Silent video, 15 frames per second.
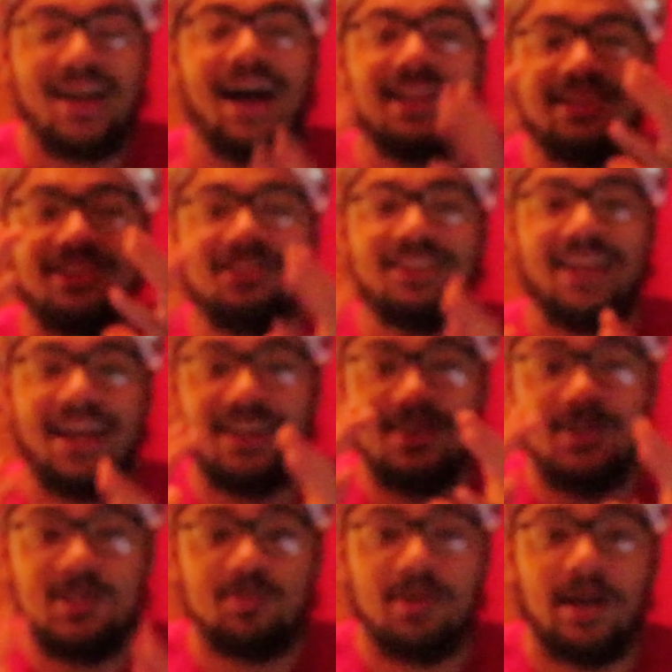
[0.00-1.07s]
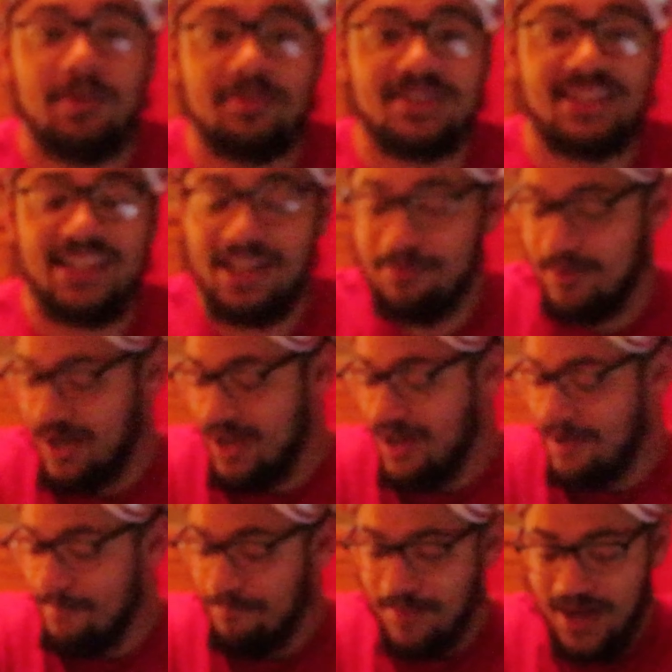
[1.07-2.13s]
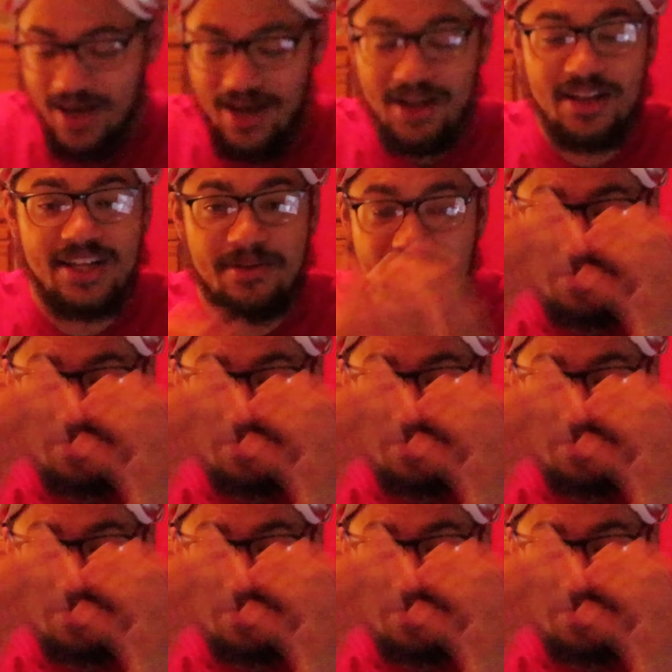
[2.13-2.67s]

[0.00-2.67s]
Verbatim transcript: I literally got goosebumps and like my